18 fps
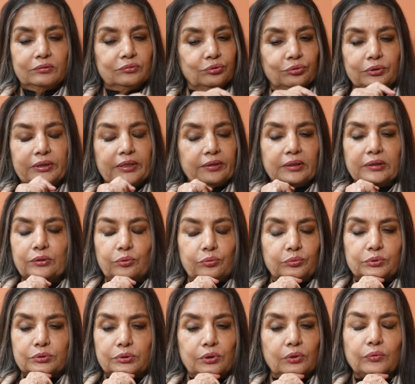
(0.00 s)
So there are
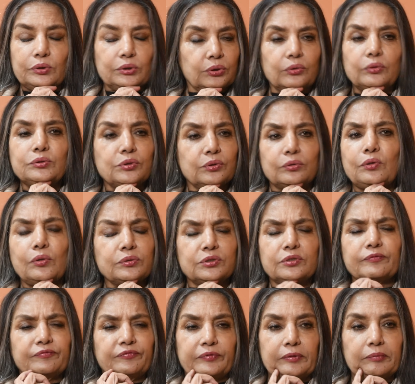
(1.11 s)
lots
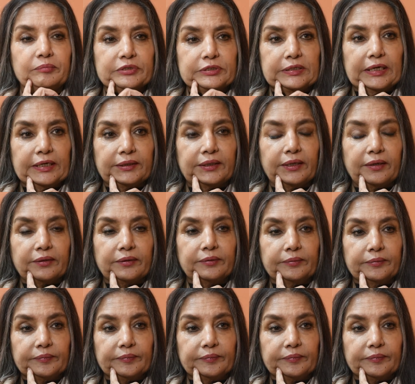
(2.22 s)
of films like that.